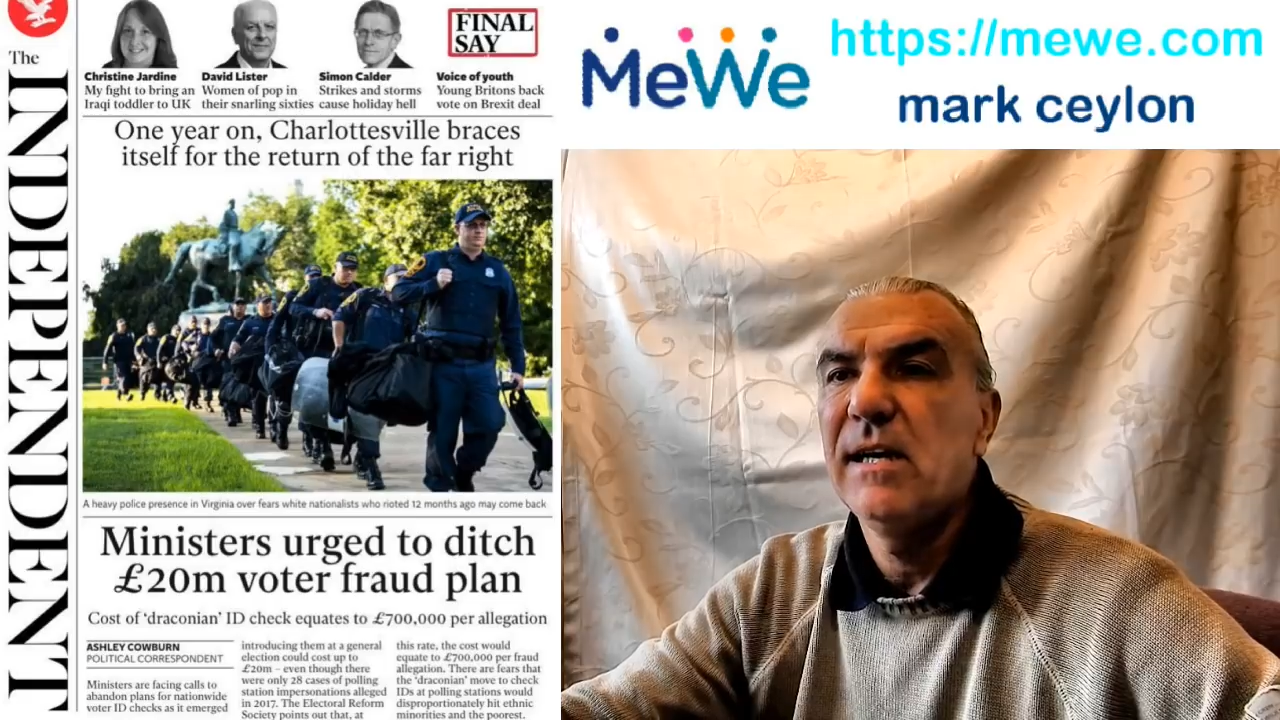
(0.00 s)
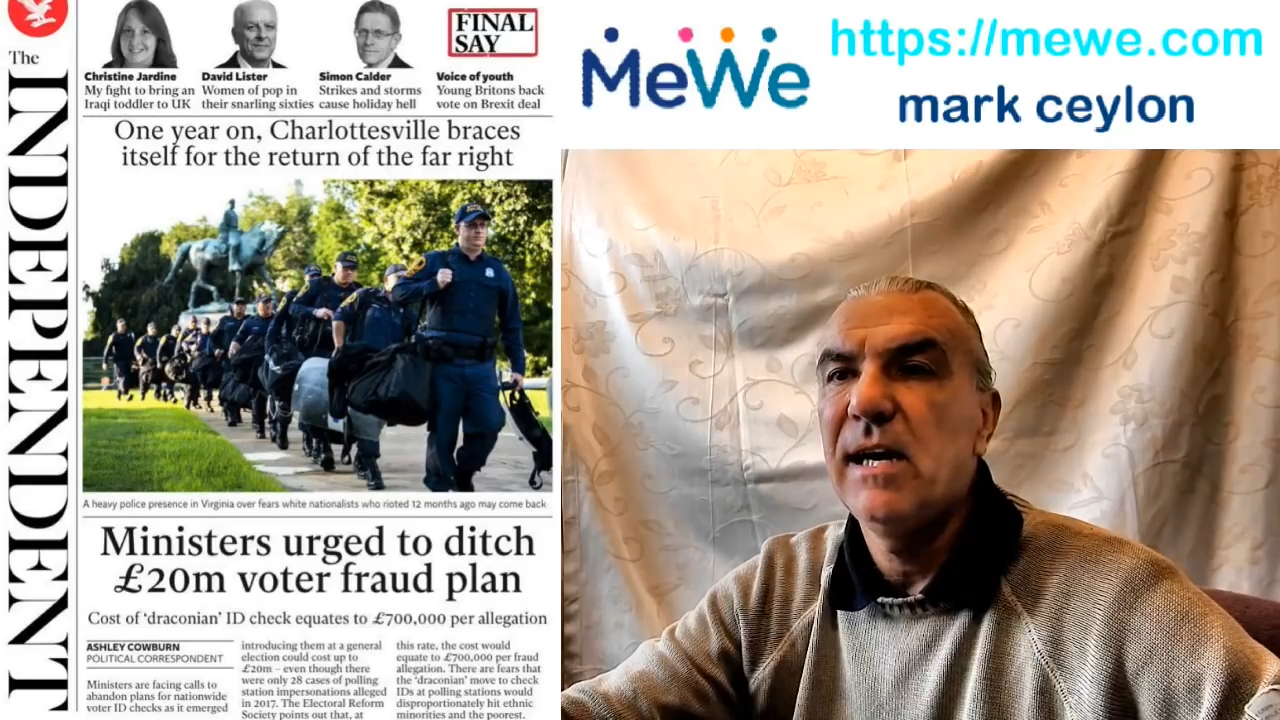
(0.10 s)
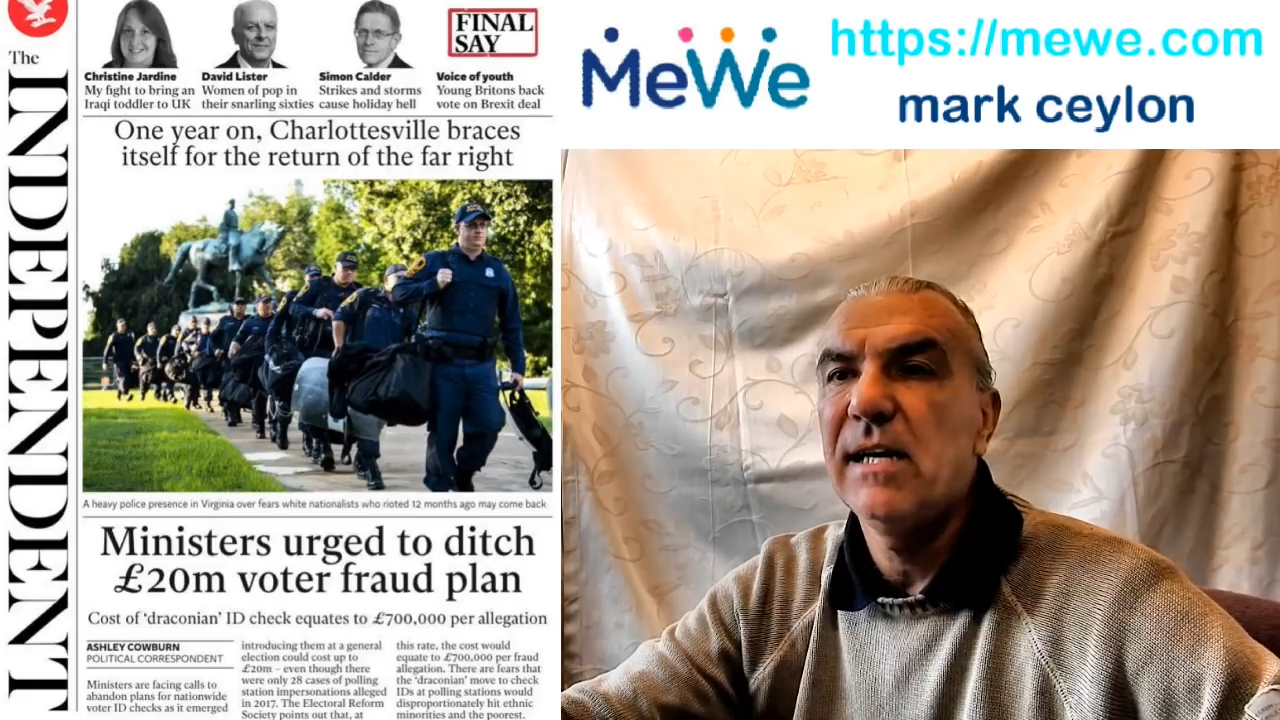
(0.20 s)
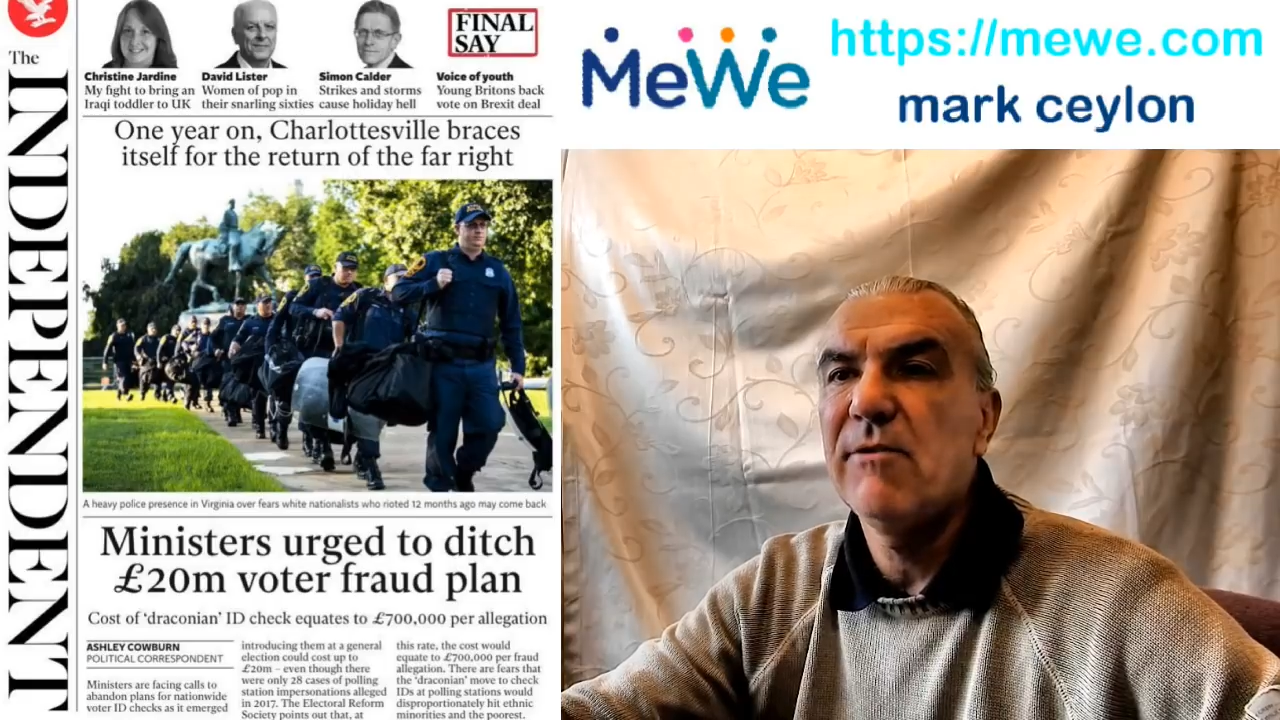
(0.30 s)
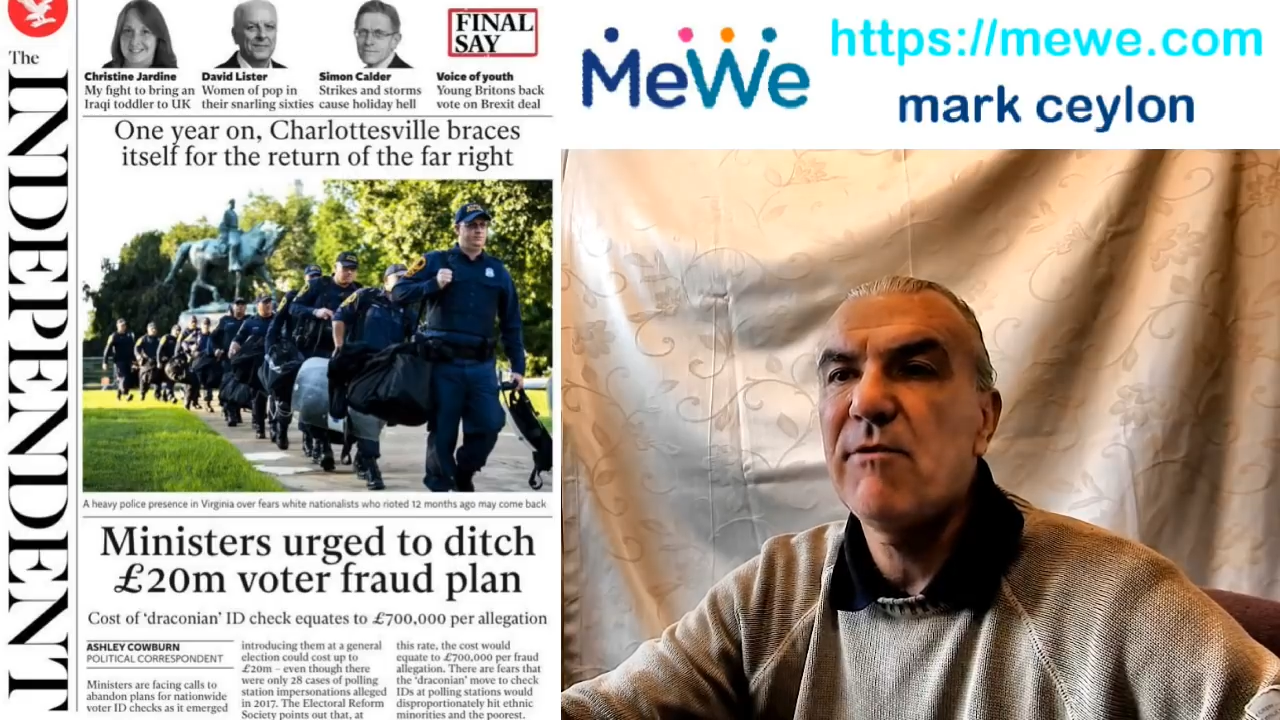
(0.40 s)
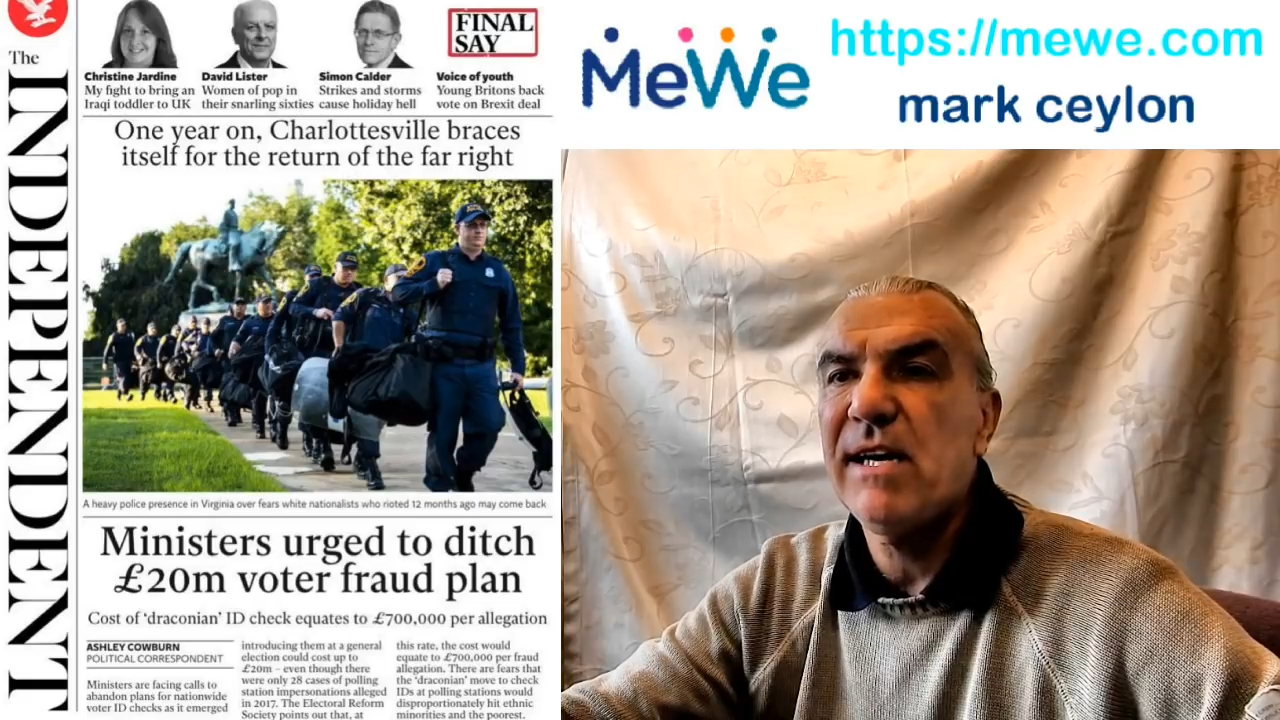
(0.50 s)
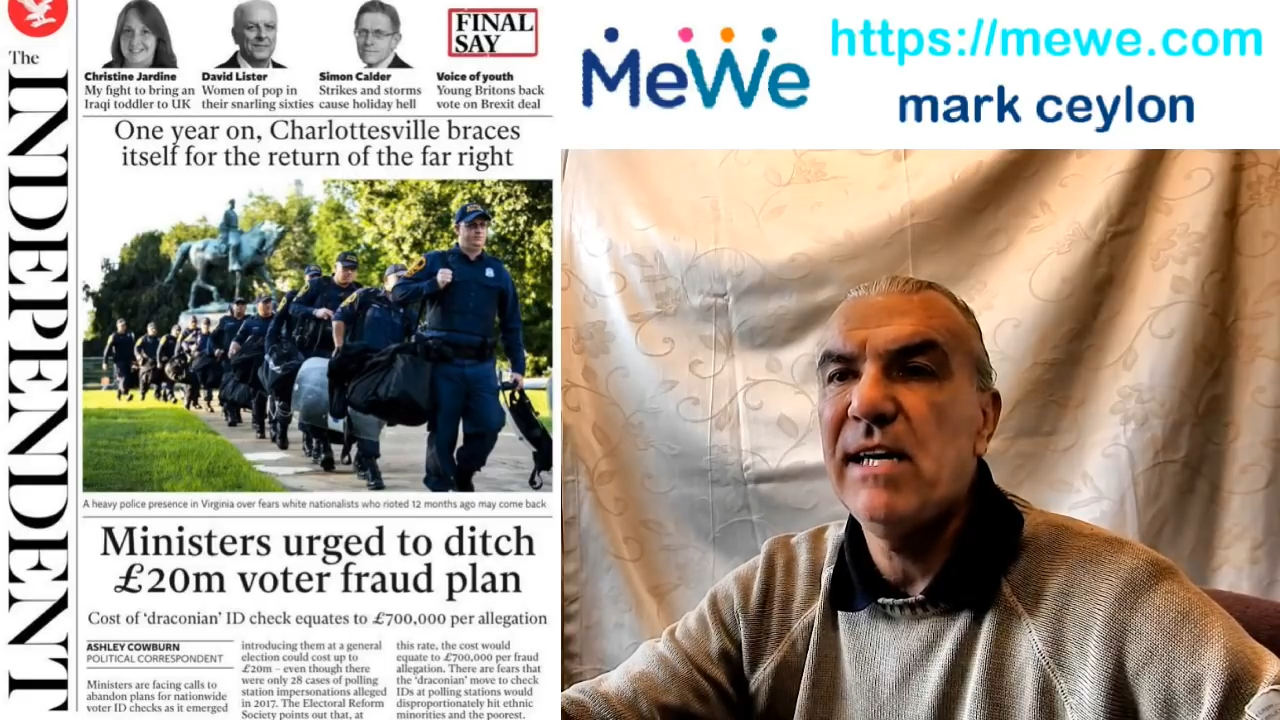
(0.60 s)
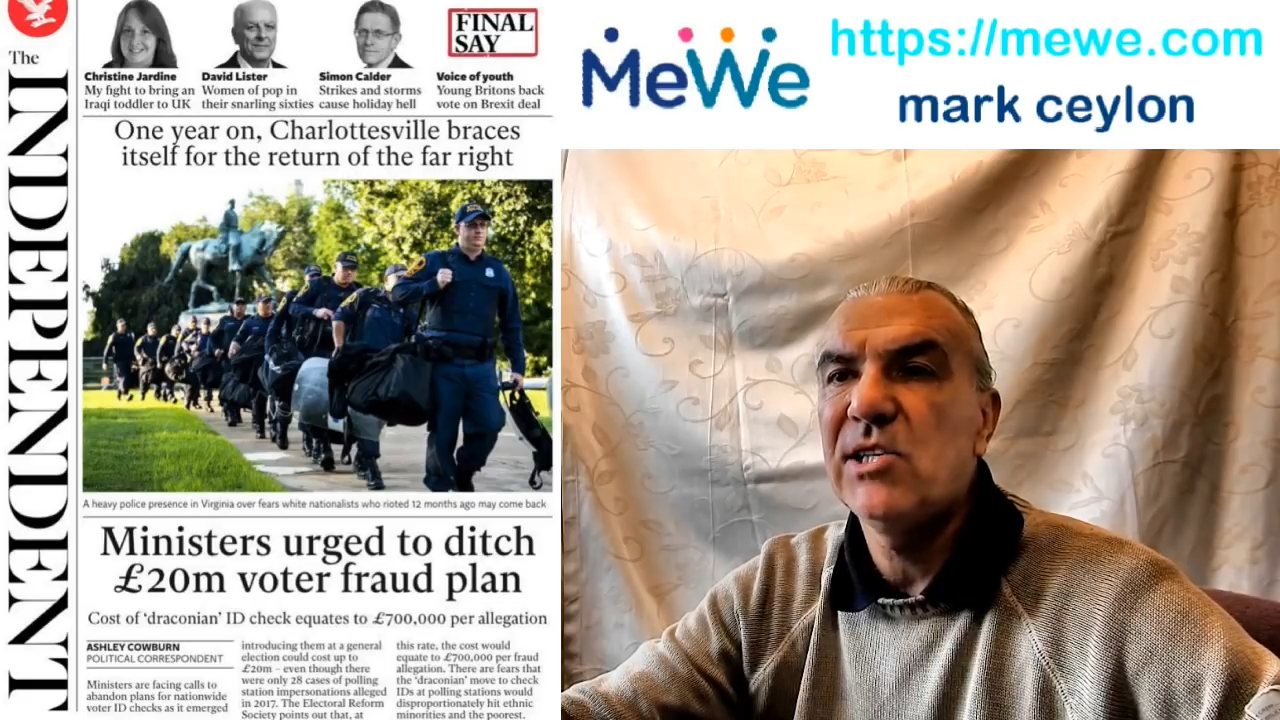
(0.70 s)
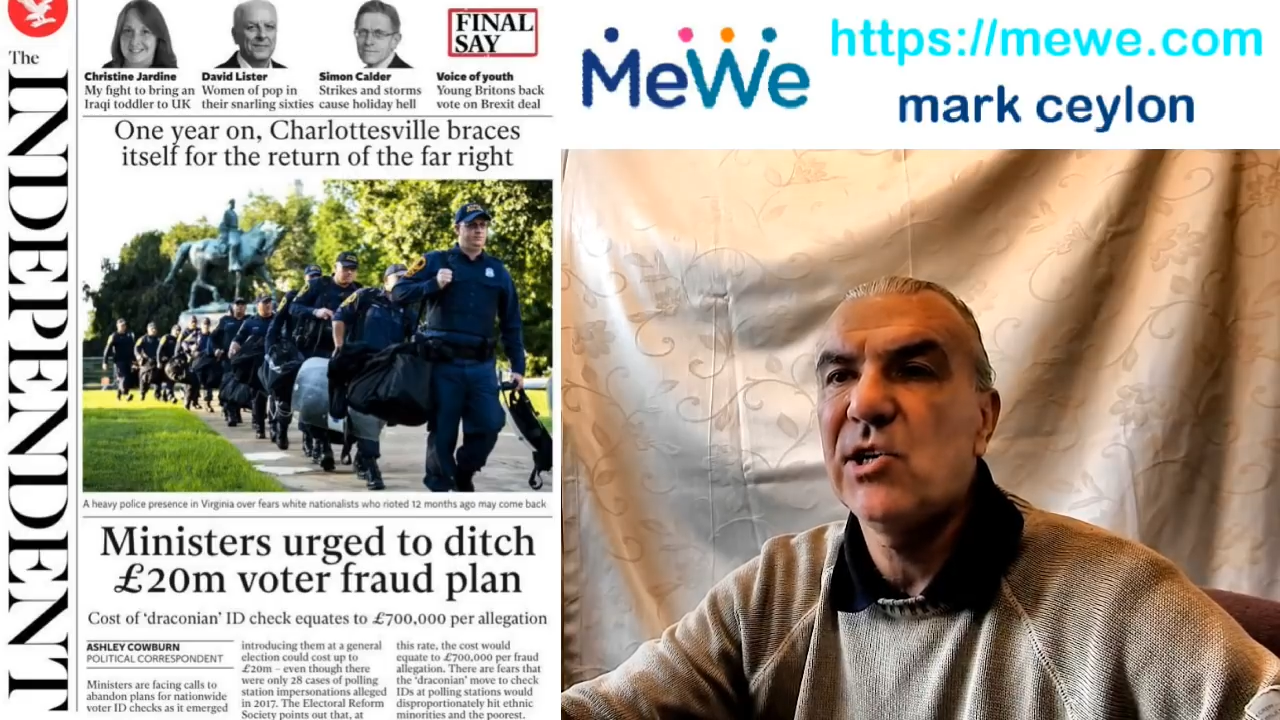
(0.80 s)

an Iraqi